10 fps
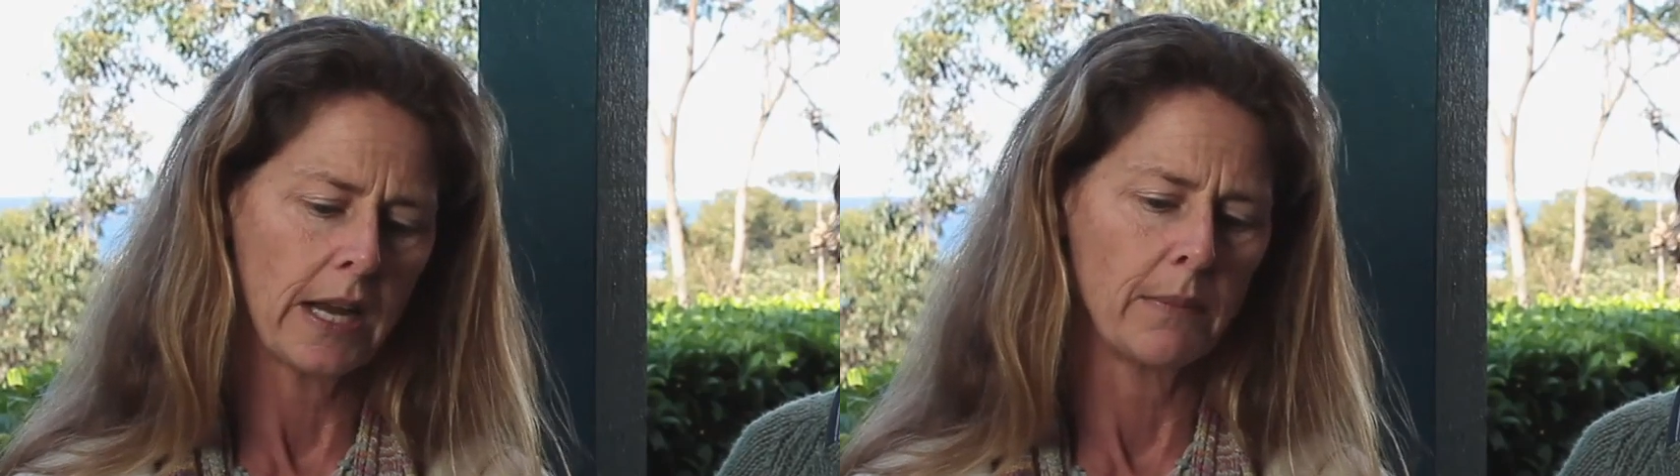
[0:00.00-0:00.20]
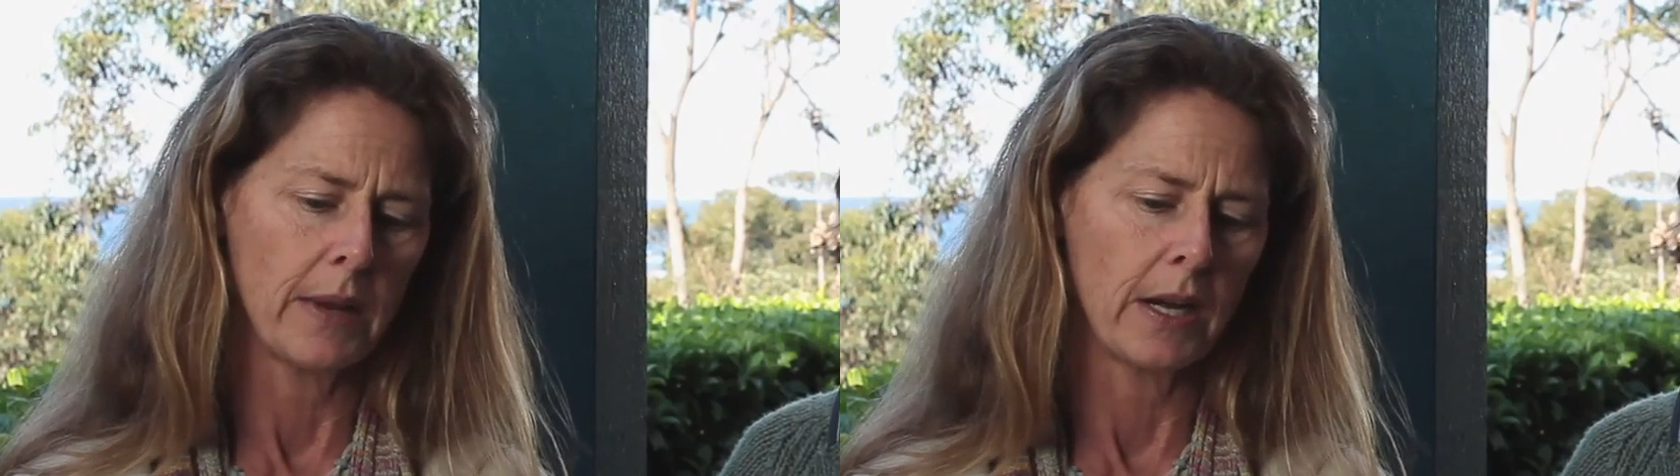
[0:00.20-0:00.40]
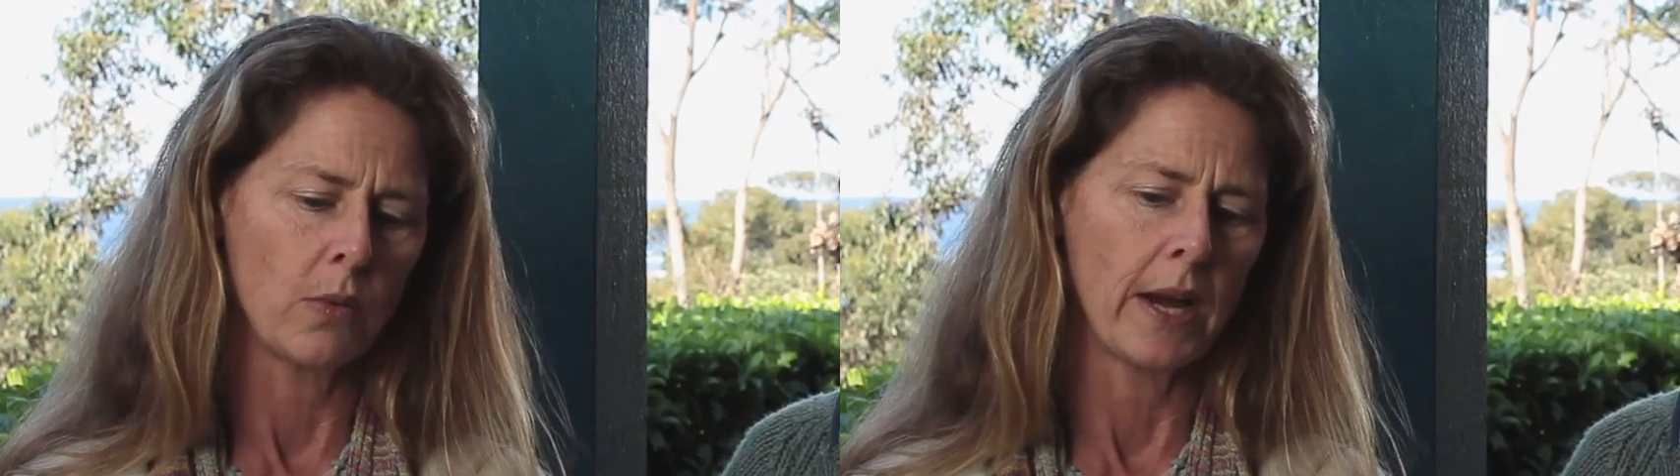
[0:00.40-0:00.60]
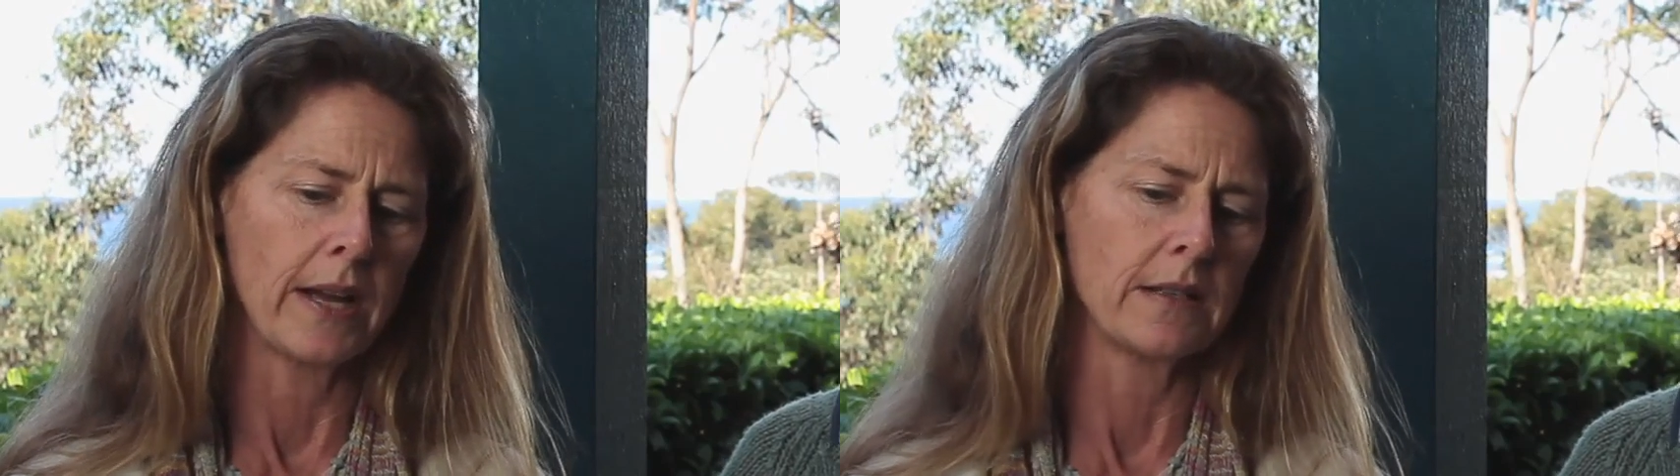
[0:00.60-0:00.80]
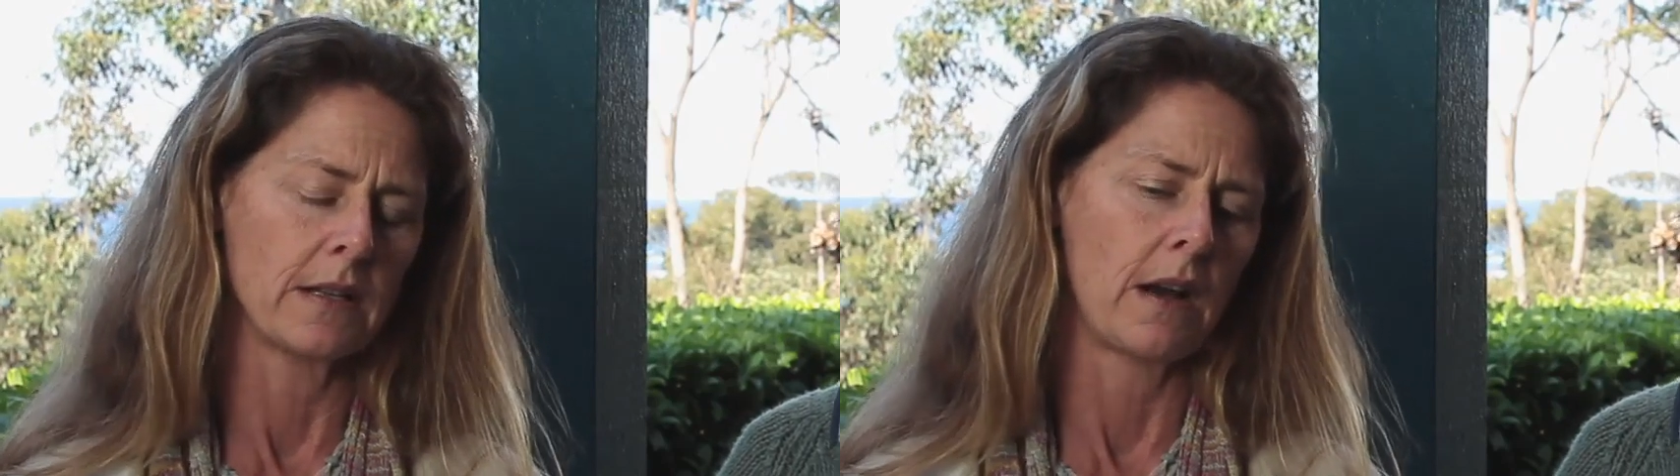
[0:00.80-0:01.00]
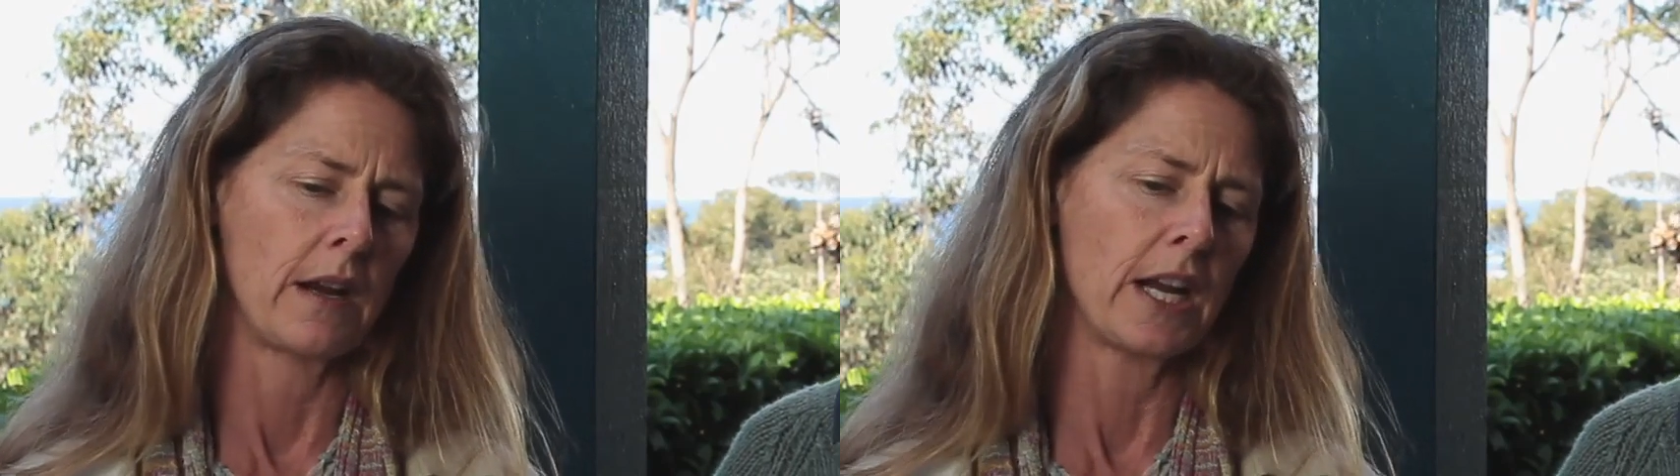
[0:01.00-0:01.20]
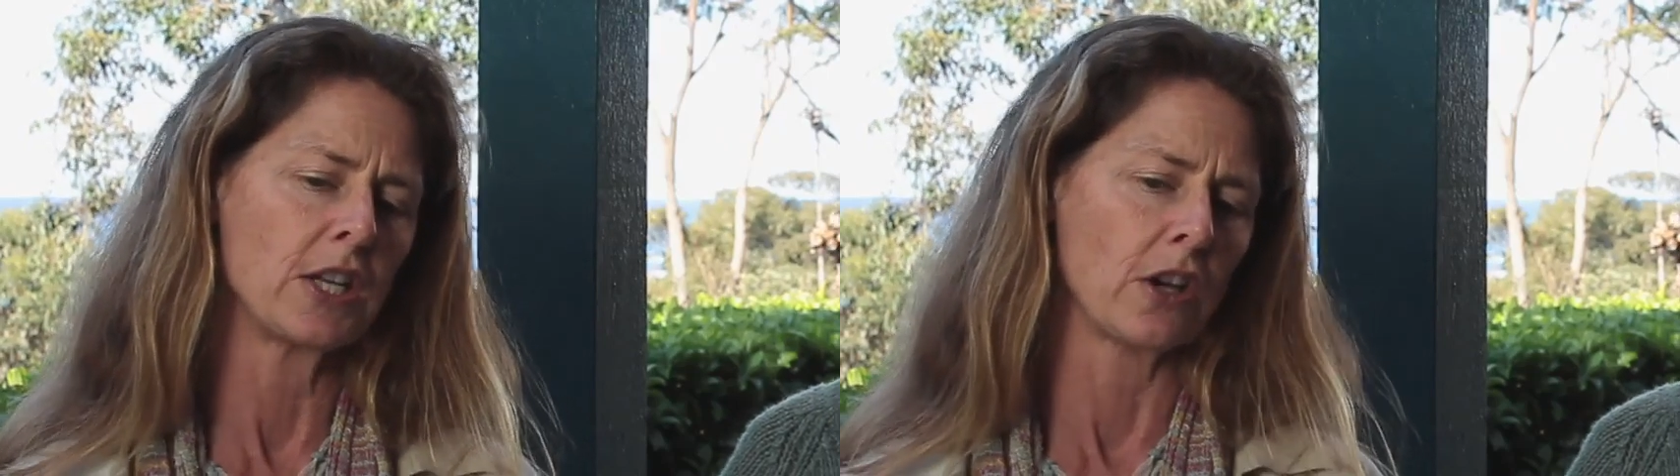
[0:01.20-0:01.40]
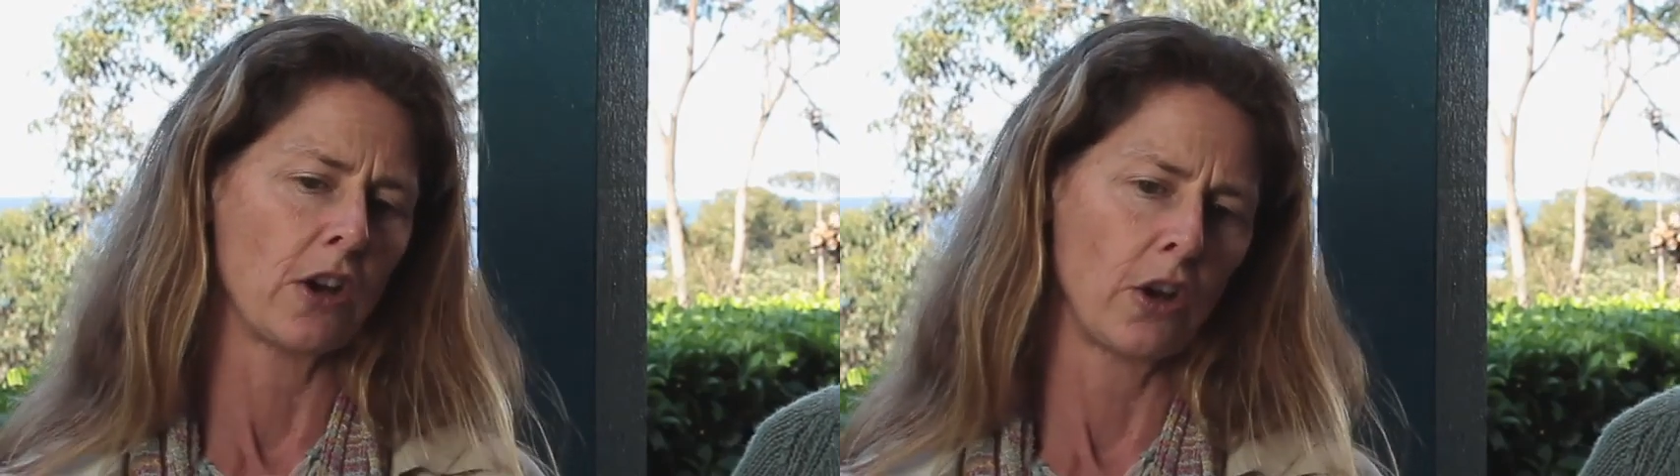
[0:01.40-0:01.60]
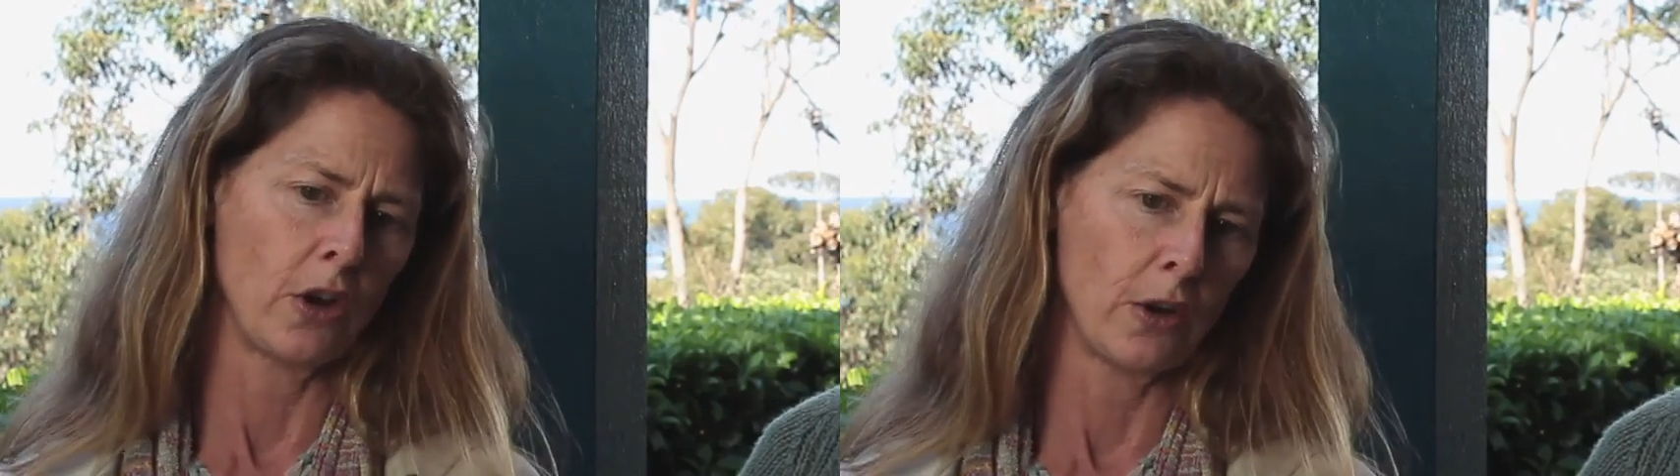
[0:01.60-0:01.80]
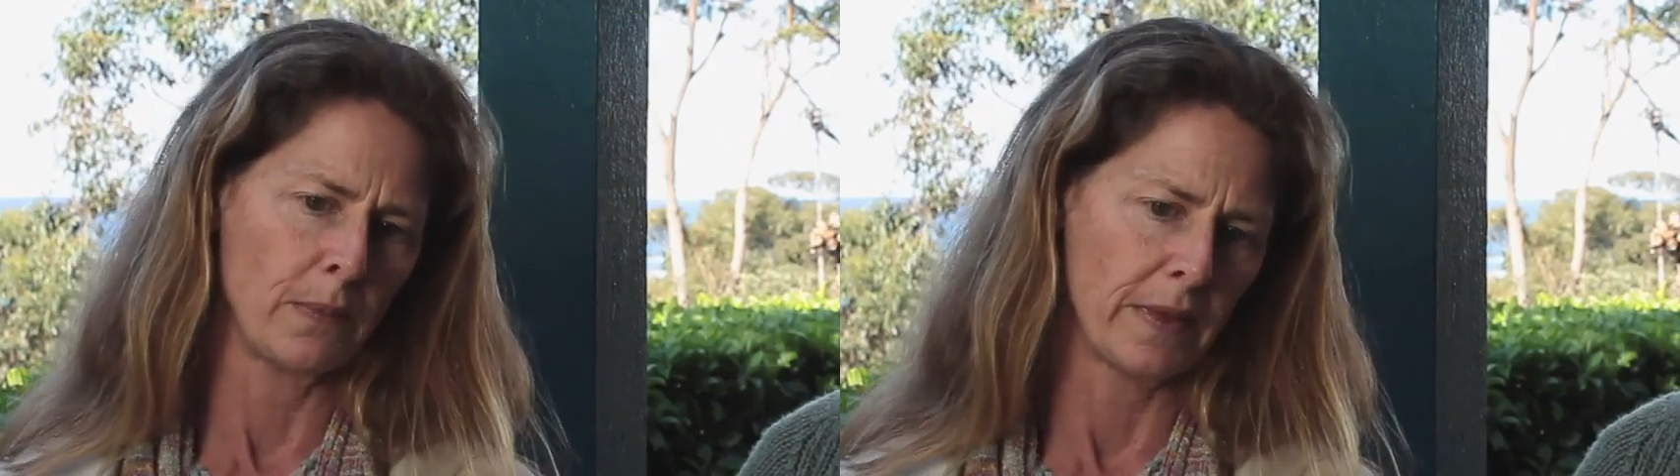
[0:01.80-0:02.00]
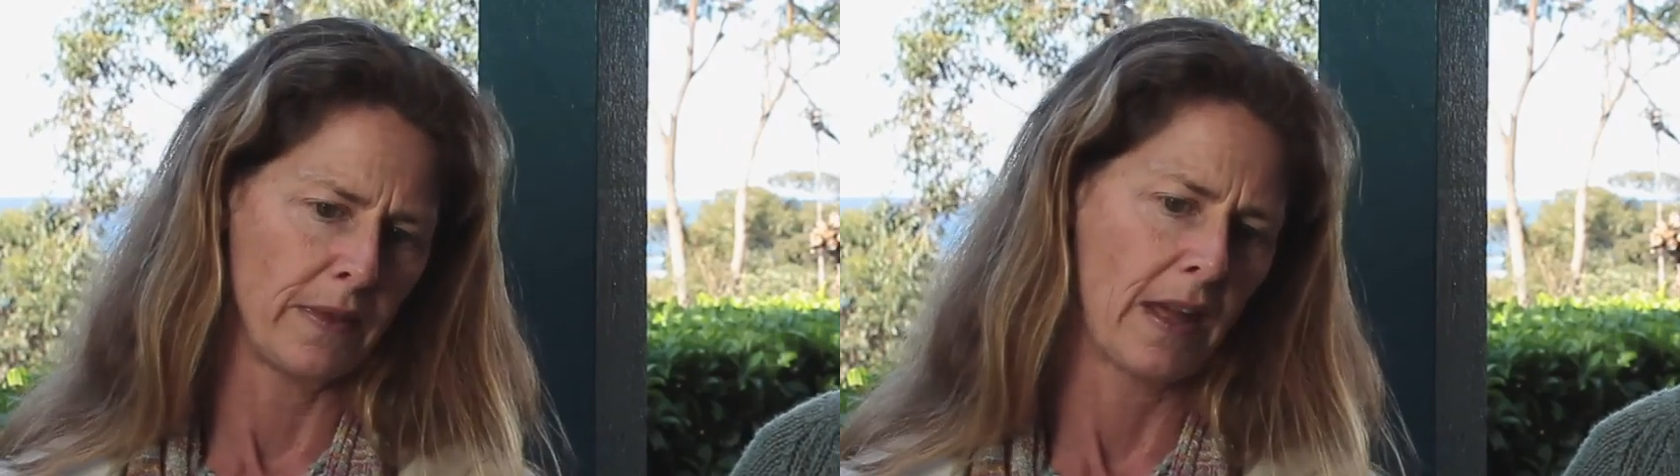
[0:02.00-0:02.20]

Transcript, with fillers: in many ways, I need to curb